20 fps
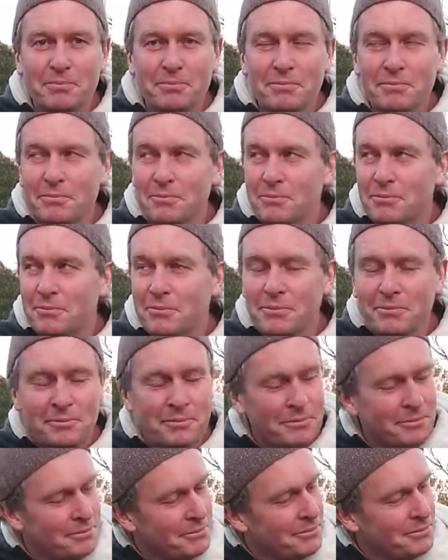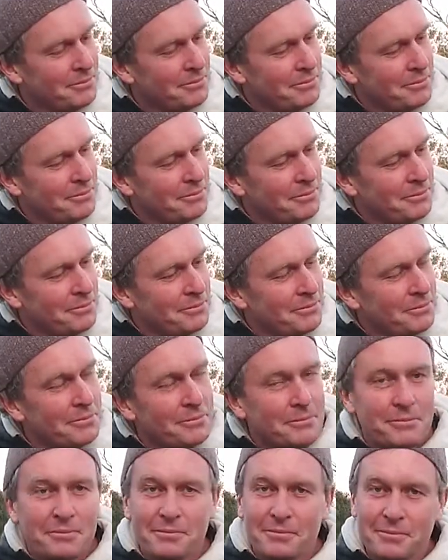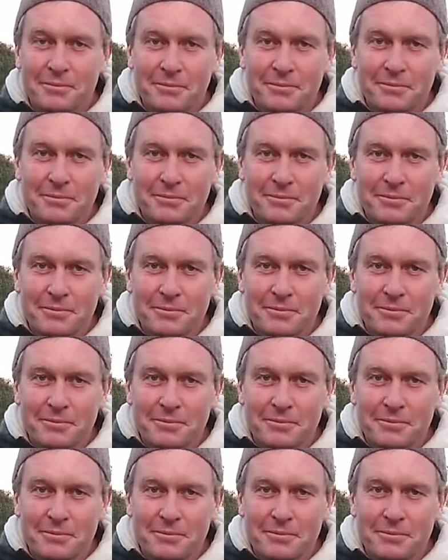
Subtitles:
(silence)